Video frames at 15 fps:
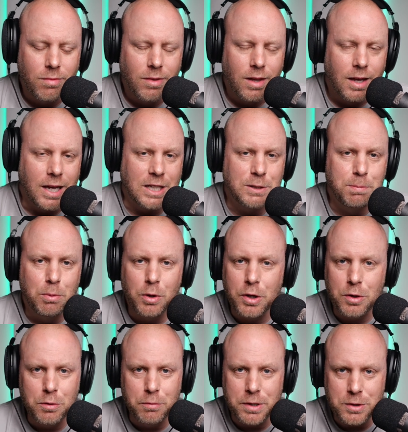exploit
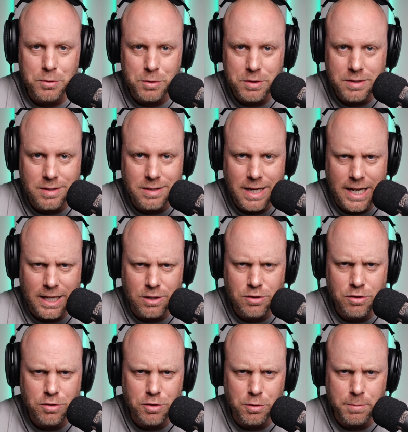new resources, and
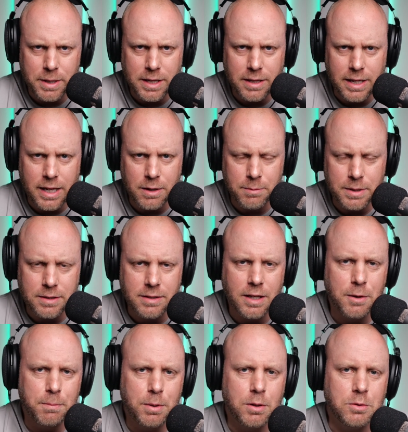exterminate the enemies that
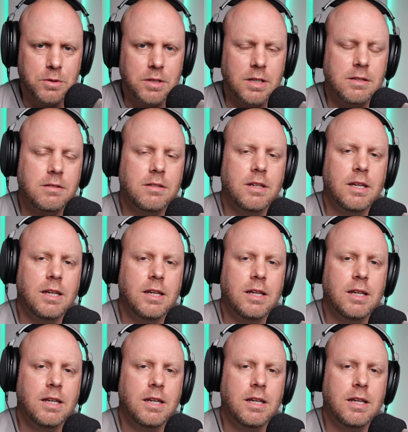oppose us.